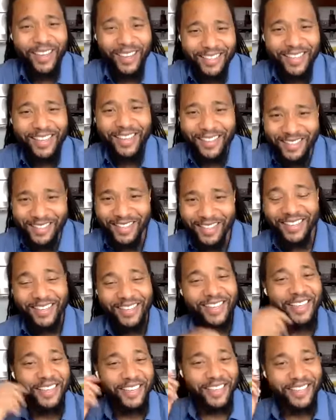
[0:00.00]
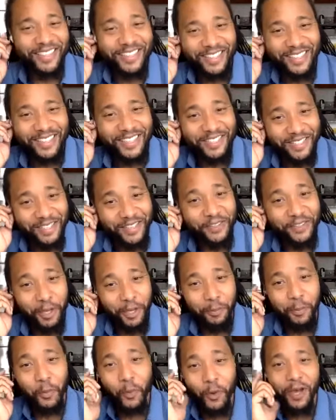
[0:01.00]
people really need to be there. It's still
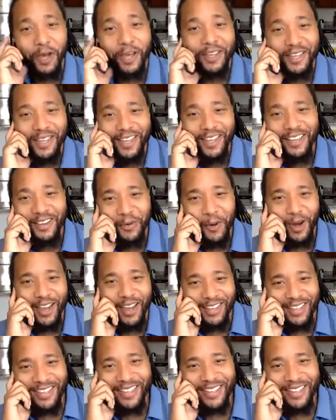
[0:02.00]
number one. Right.